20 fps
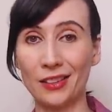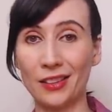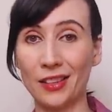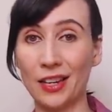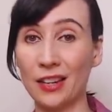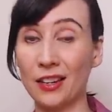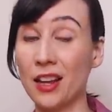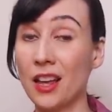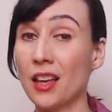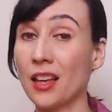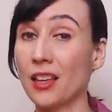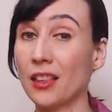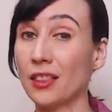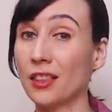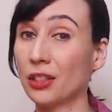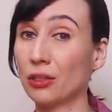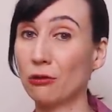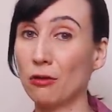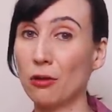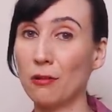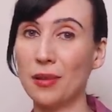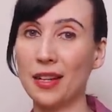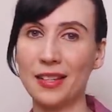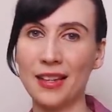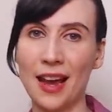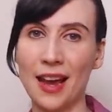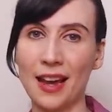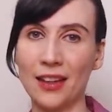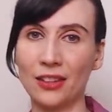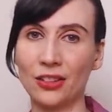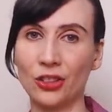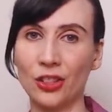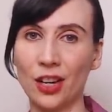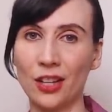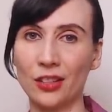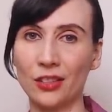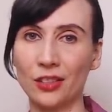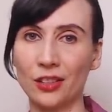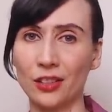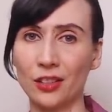that this would be tax
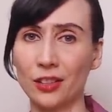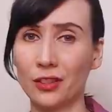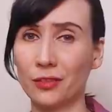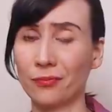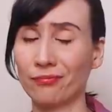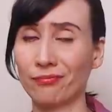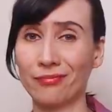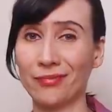justice.